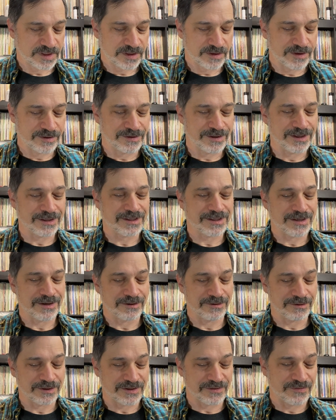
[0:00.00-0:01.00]
disc
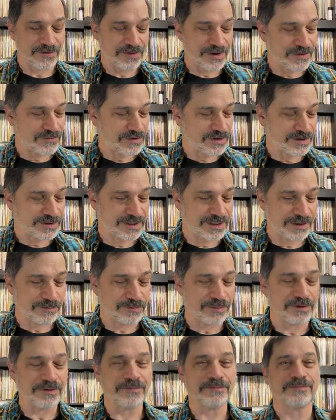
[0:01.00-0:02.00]
looks very, very
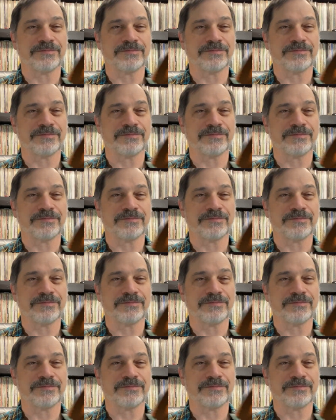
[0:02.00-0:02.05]
simple.